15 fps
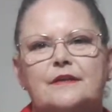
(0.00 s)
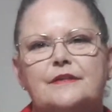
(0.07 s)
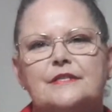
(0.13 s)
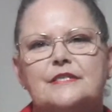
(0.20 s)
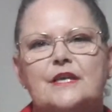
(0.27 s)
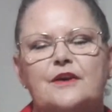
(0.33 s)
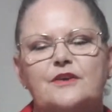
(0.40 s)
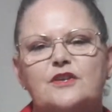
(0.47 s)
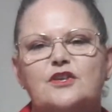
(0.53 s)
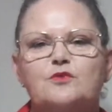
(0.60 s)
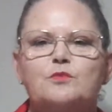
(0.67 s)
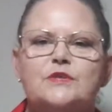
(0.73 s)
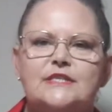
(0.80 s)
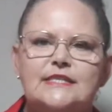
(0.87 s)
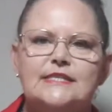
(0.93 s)
So you
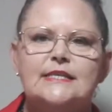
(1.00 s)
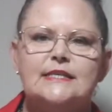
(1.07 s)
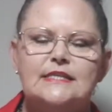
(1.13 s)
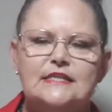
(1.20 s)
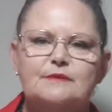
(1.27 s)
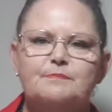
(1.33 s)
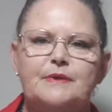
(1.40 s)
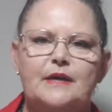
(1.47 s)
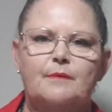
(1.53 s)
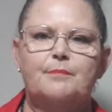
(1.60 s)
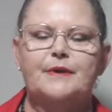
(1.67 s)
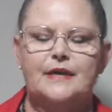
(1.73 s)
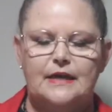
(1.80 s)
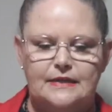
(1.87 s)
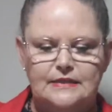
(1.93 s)
wouldn't see this be up
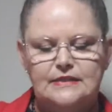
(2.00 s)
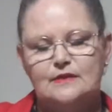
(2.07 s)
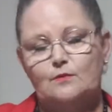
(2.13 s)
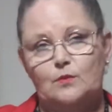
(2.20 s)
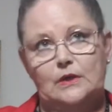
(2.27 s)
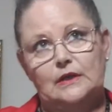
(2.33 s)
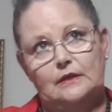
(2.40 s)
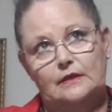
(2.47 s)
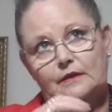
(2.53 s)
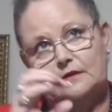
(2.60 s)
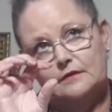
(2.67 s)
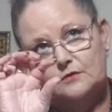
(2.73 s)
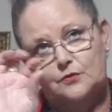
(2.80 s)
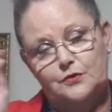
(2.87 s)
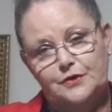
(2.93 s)
against it. Well, it
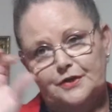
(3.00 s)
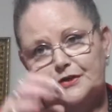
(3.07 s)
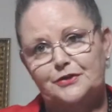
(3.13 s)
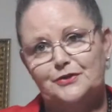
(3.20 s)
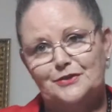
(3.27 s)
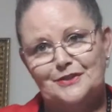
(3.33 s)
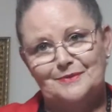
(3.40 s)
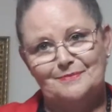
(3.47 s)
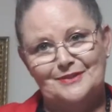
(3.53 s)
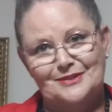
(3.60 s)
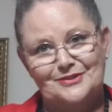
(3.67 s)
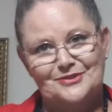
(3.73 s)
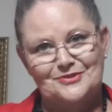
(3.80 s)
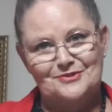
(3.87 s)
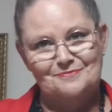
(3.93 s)
could. I can do some little
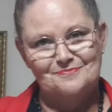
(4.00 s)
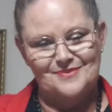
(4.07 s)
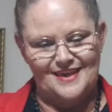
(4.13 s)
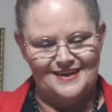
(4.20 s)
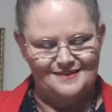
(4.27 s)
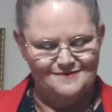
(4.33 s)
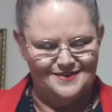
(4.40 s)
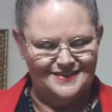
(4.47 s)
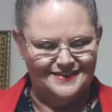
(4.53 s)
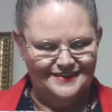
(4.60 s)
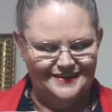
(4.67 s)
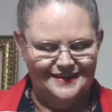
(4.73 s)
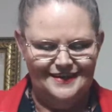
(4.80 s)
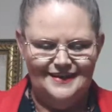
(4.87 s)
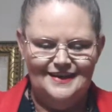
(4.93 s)
trim there with it.
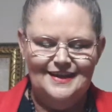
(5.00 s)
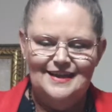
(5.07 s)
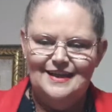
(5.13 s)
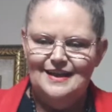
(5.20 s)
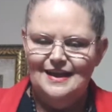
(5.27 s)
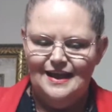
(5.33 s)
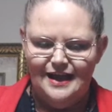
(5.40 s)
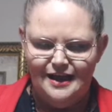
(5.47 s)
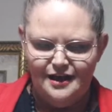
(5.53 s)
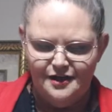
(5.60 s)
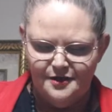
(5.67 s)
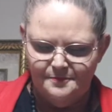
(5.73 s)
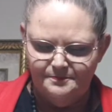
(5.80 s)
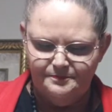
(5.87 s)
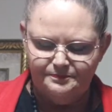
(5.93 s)

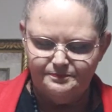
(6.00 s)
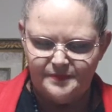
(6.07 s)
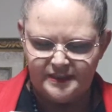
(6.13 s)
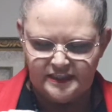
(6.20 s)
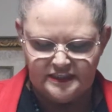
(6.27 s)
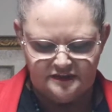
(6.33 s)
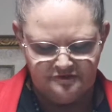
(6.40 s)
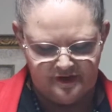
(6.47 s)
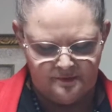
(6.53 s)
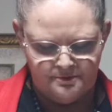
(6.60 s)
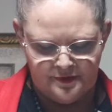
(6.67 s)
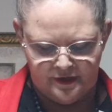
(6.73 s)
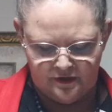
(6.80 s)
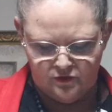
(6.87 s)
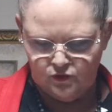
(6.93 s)
But this
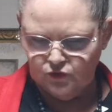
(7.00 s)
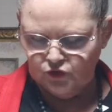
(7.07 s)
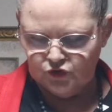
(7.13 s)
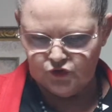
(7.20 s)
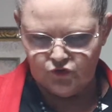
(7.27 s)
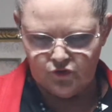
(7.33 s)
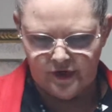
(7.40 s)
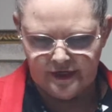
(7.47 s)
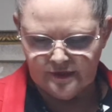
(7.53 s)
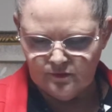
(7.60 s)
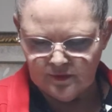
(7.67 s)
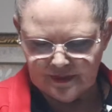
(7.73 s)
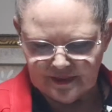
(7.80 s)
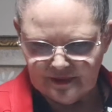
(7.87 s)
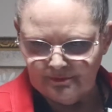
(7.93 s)
fabric looks great
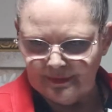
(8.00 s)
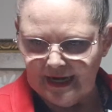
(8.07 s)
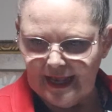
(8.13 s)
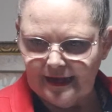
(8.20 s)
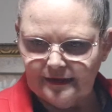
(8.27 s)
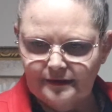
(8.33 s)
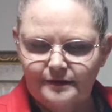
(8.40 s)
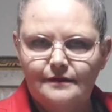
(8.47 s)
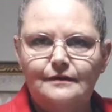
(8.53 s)
with the black.